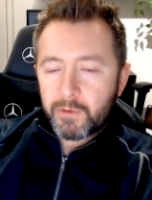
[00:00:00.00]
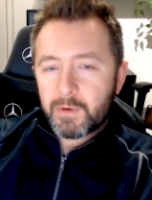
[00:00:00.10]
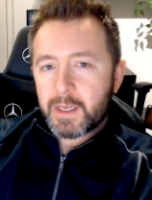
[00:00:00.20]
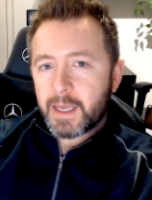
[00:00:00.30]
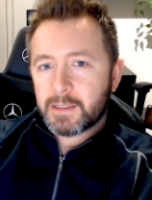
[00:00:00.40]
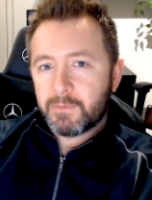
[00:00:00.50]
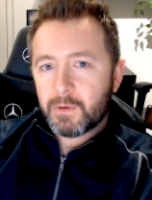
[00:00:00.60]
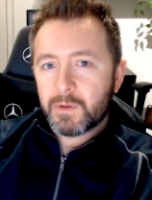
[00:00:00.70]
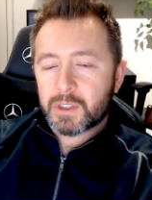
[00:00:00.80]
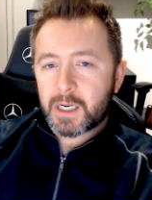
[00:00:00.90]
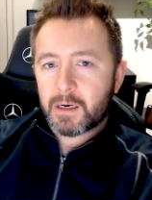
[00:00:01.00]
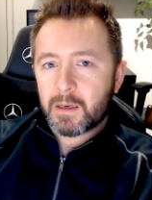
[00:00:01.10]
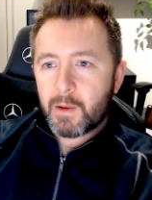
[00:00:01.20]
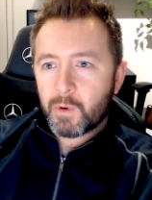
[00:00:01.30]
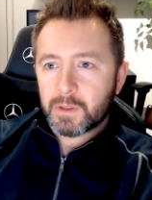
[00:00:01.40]
or 3 years of doing the
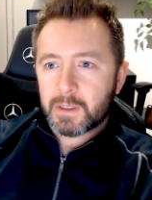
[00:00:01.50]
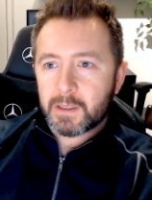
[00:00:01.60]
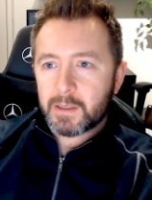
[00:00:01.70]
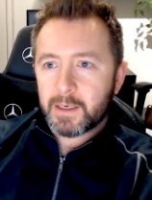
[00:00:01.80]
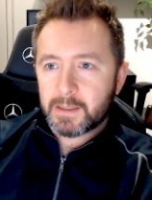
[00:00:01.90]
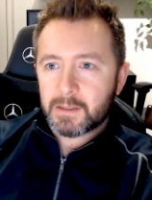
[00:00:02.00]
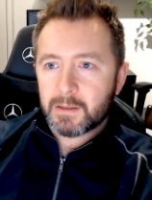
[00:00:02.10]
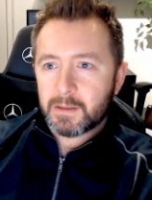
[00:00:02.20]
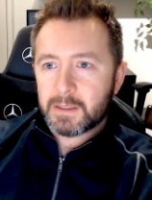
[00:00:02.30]
channel, I wanted to hit